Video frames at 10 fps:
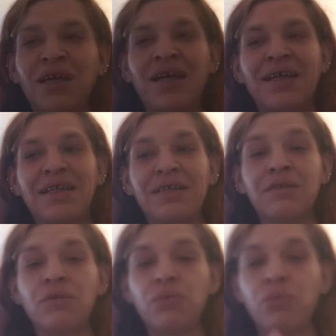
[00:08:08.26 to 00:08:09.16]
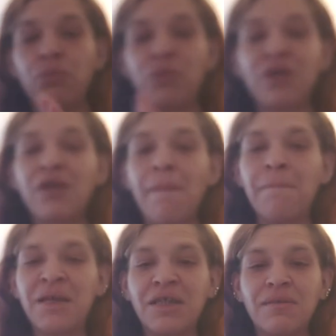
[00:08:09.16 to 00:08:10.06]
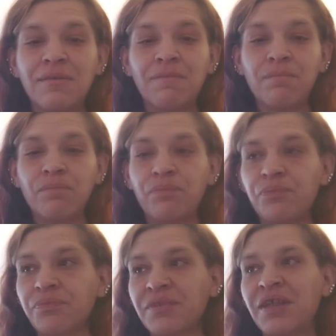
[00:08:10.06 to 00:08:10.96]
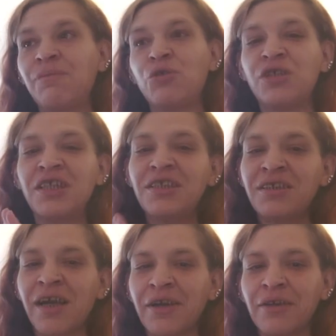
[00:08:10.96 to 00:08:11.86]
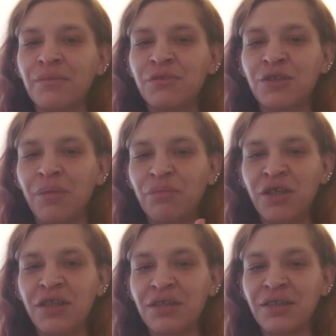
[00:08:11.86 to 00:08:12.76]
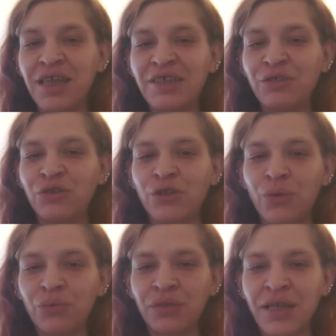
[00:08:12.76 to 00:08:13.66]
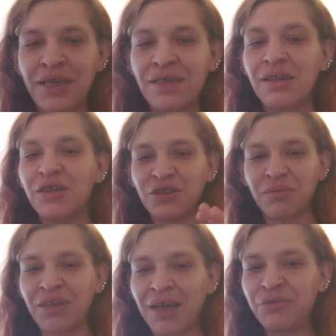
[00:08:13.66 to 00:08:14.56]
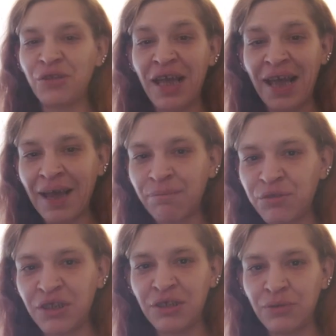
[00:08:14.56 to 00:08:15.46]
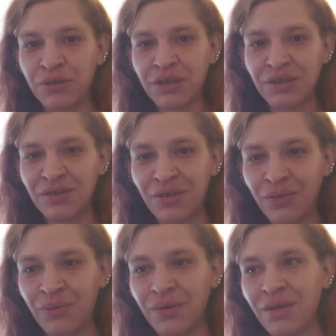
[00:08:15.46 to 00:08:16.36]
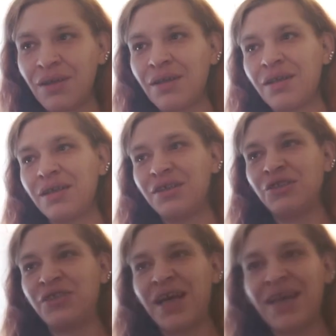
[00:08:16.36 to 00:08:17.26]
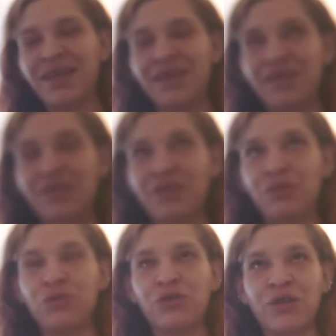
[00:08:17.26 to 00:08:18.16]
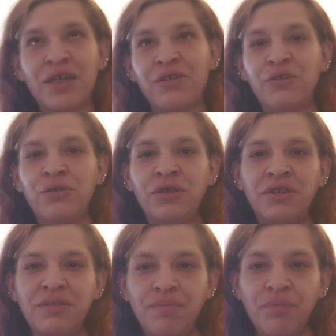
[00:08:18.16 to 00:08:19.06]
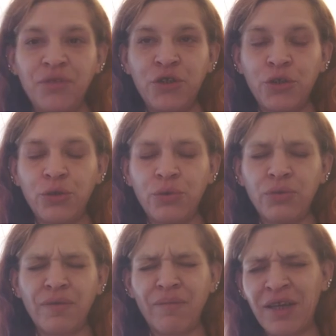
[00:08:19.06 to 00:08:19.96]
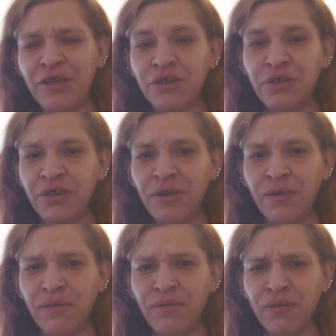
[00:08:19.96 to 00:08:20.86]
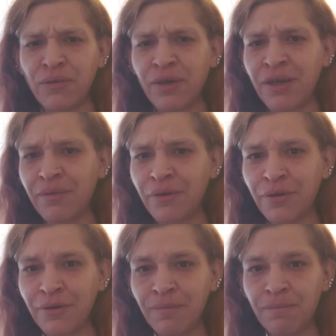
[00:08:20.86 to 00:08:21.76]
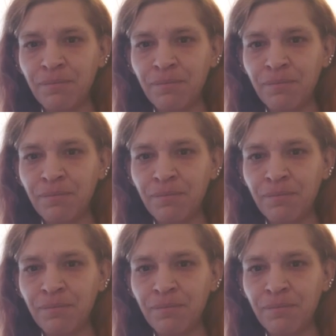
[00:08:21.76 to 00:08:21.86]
I will admit, if you get tired of something that you don't like, sometimes you have to use it, you know? You gotta use your attitude to, to defend yourself or whatever.